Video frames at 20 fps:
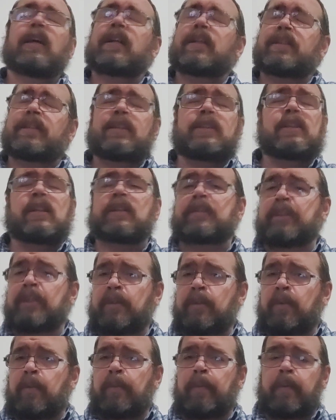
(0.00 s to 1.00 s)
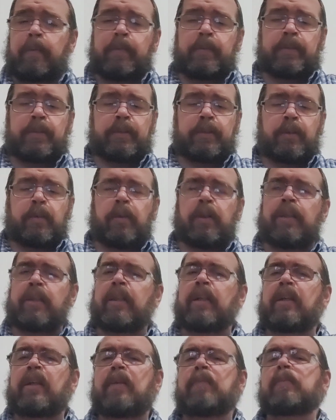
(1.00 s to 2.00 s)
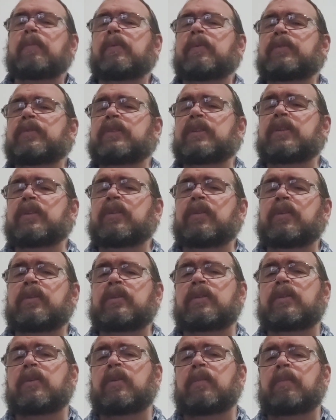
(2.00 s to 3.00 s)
It's just a general purpose choke. And then an improved cylinder is going